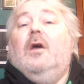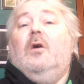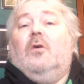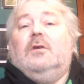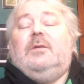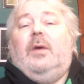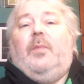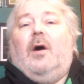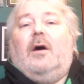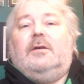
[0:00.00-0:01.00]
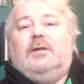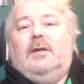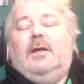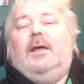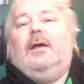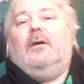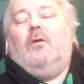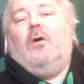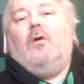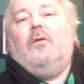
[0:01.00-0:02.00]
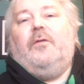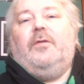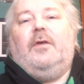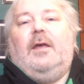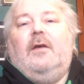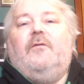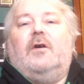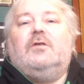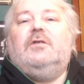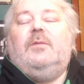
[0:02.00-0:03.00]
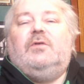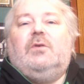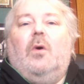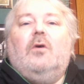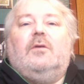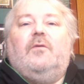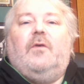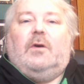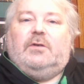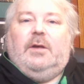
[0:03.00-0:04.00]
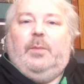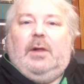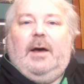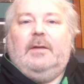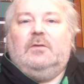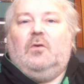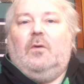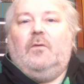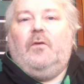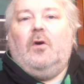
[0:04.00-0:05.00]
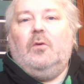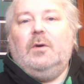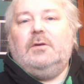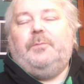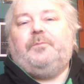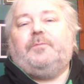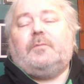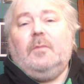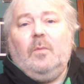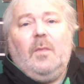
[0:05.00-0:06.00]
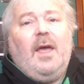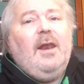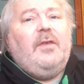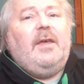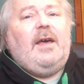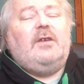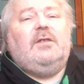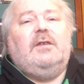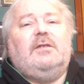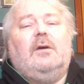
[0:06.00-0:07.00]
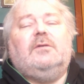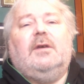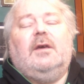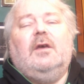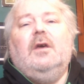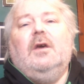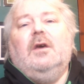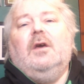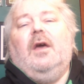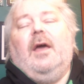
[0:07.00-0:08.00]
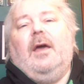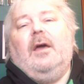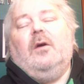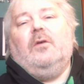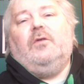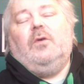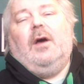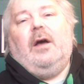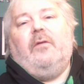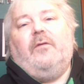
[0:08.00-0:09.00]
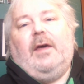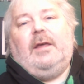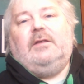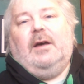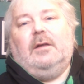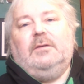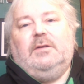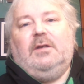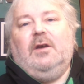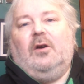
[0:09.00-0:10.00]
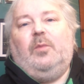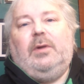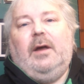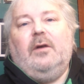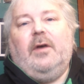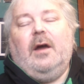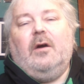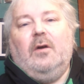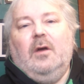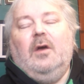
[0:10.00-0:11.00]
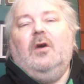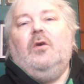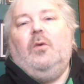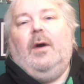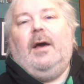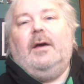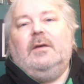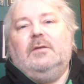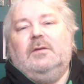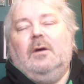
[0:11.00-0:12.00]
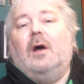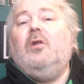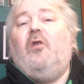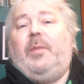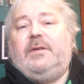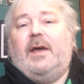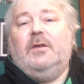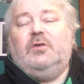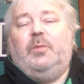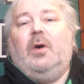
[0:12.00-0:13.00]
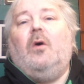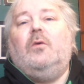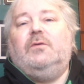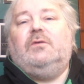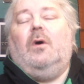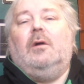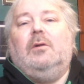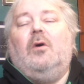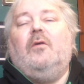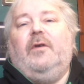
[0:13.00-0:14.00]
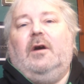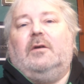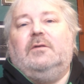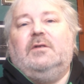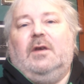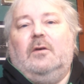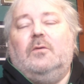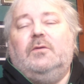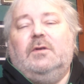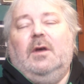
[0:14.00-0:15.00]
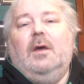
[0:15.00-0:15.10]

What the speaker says: going to be part of the first team squad and first team plans going forward. And I think actually Celtic do have a very talented young player there who has a lot of potential but also a lot of current skills.